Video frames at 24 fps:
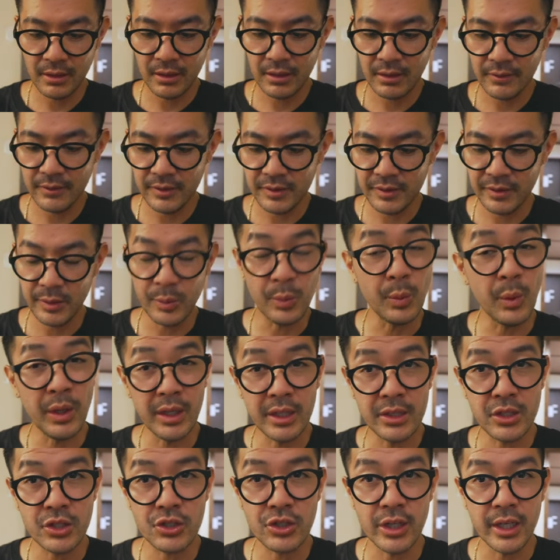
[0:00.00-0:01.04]
Obviously, we
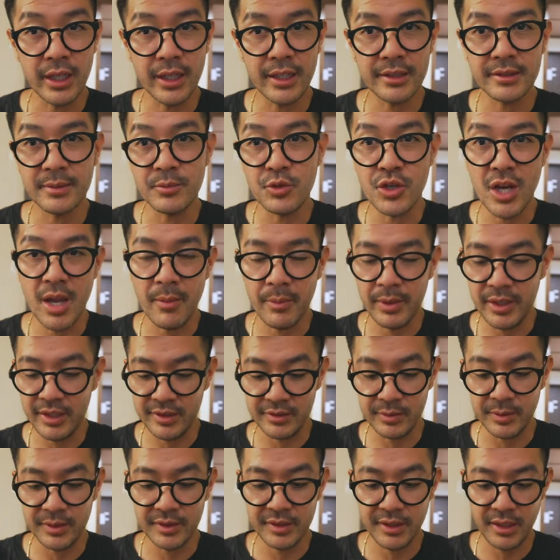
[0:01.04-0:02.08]
wanted to try to get some
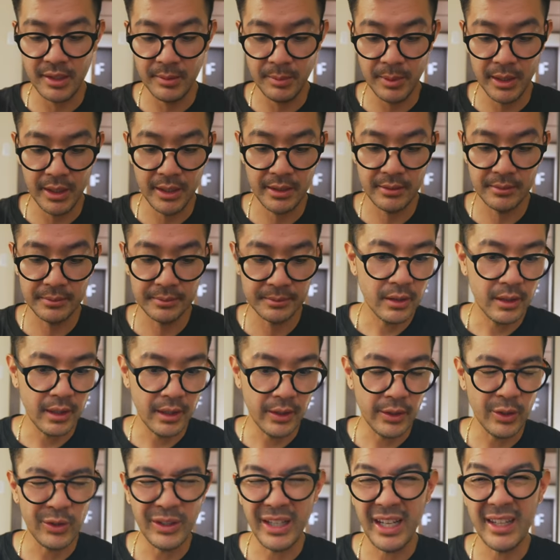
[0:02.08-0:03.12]
Japanese whiskey, but
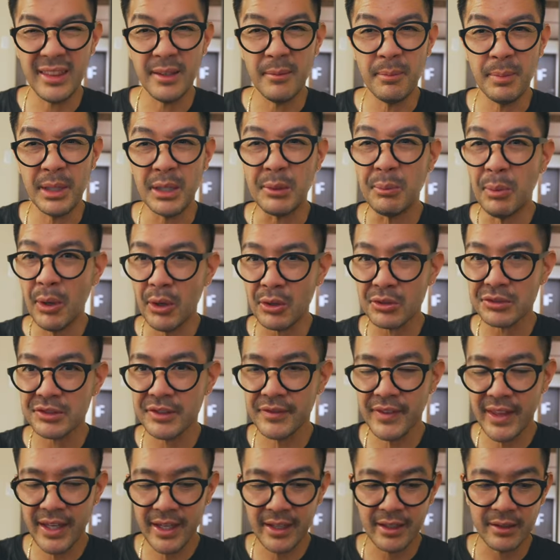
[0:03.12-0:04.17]
I only had the big bottles
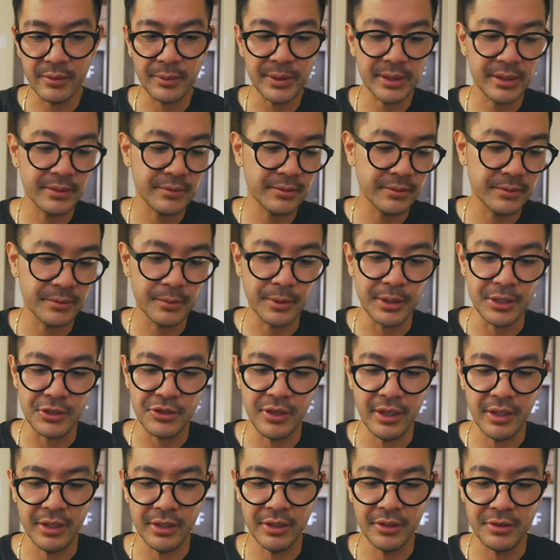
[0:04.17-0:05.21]
of that, and we weren't
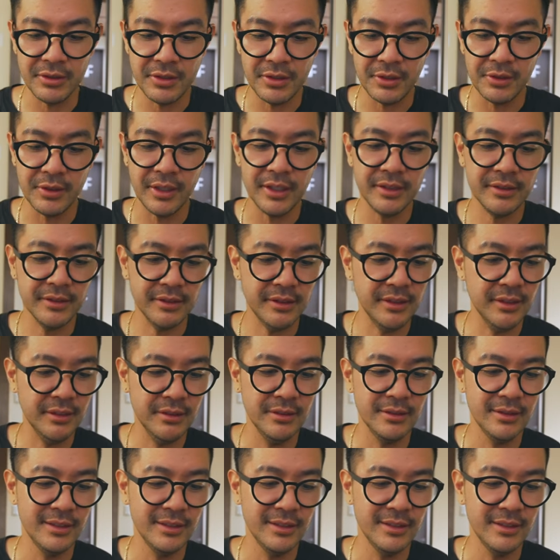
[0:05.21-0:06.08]
trying to go too crazy.